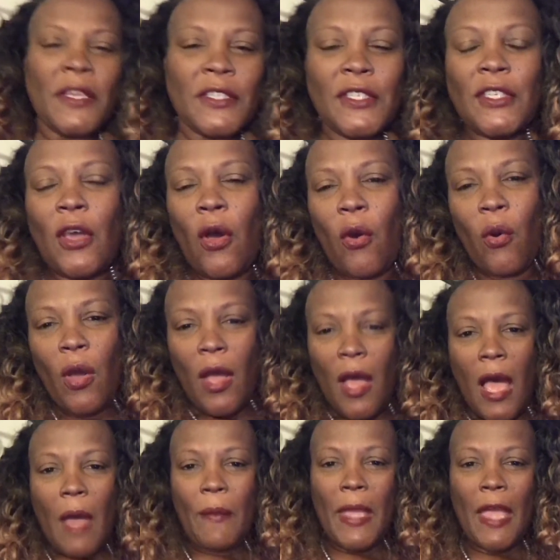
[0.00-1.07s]
So
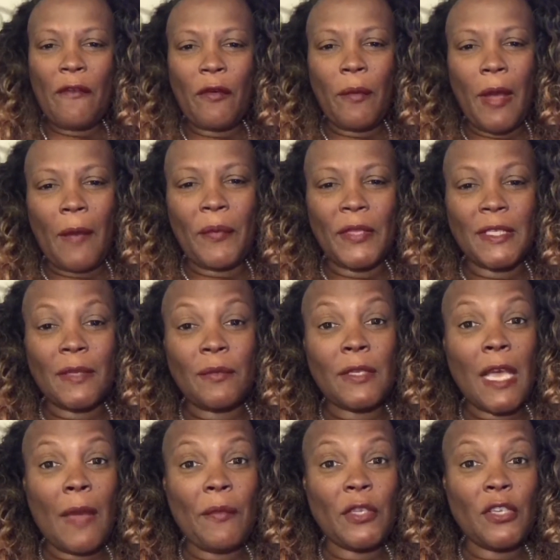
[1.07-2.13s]
I may have her pop in
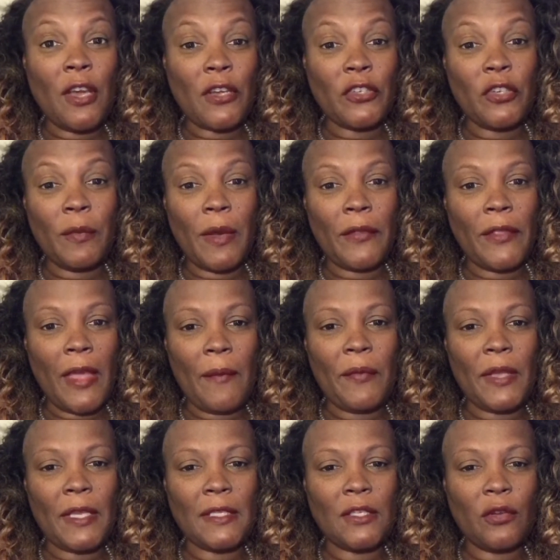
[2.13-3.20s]
sometime and talk to you about that,
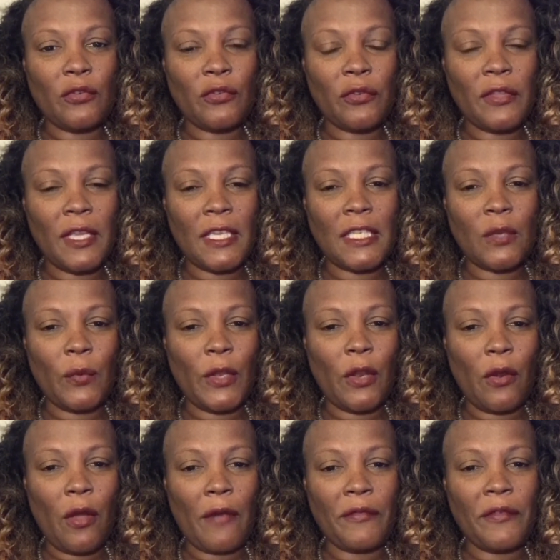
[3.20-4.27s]
because those are things that we
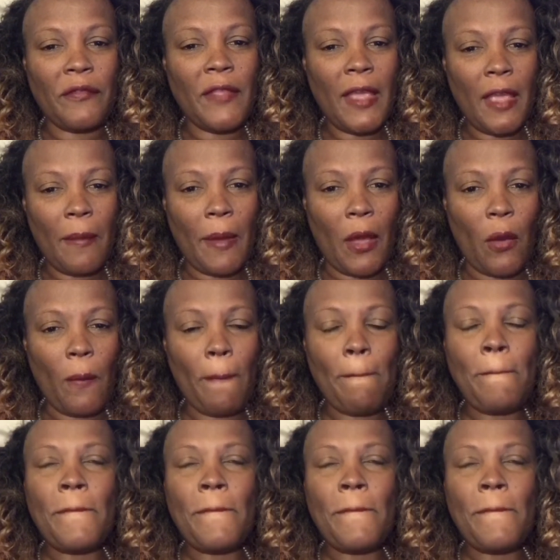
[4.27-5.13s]
don't often think about.